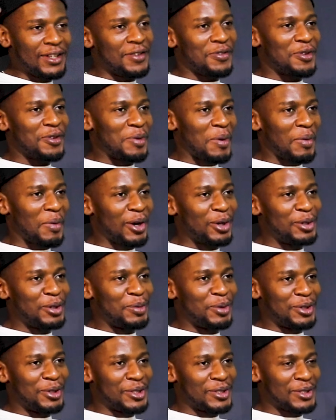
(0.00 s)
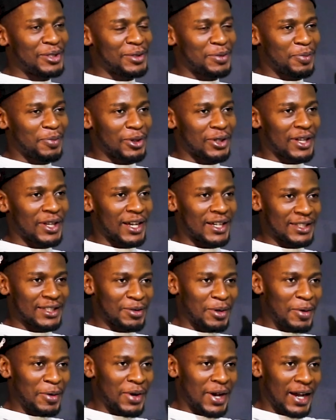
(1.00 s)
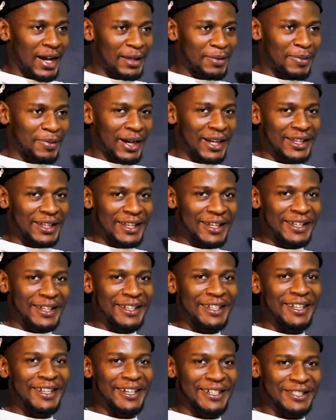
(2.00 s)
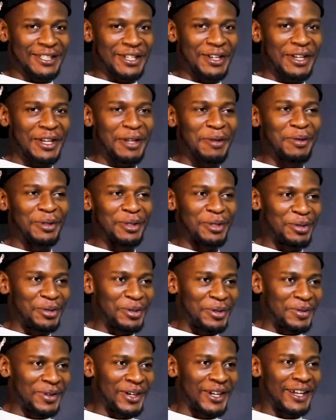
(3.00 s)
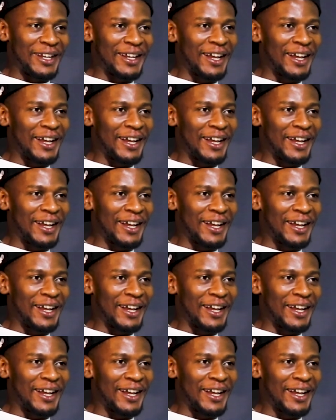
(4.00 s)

if you remember those podcasts, the one we had back then, Excel came in the room.